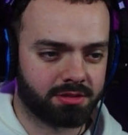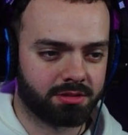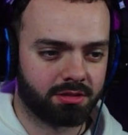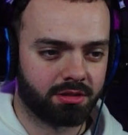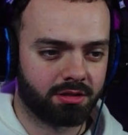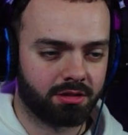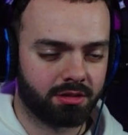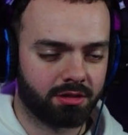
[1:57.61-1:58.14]

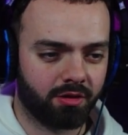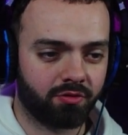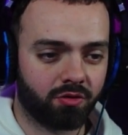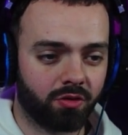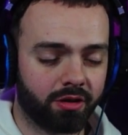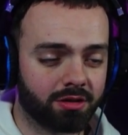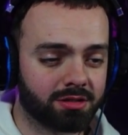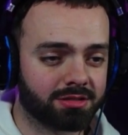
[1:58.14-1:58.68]
Right, I
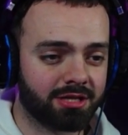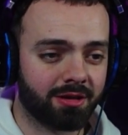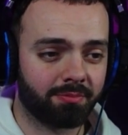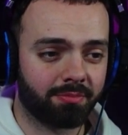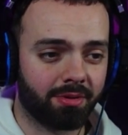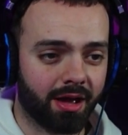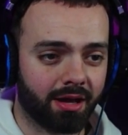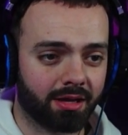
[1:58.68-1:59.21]
forgot you got
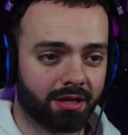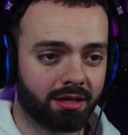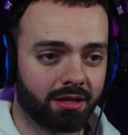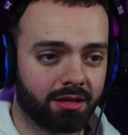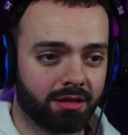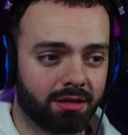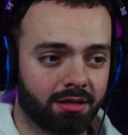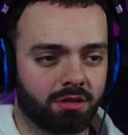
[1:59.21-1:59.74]
sent back.
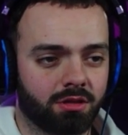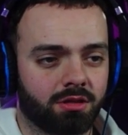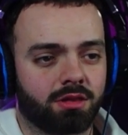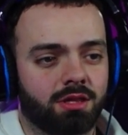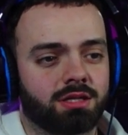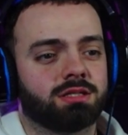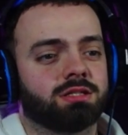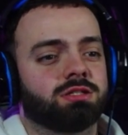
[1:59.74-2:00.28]
So
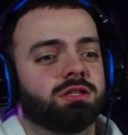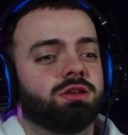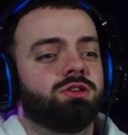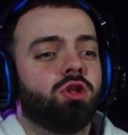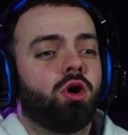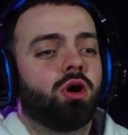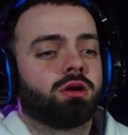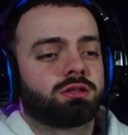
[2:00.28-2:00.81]
this is
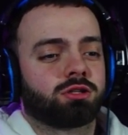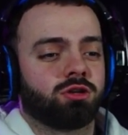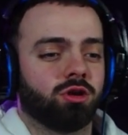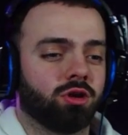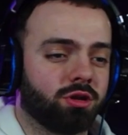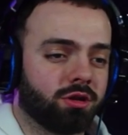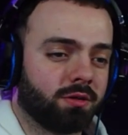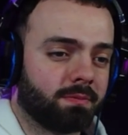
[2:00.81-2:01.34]
not good.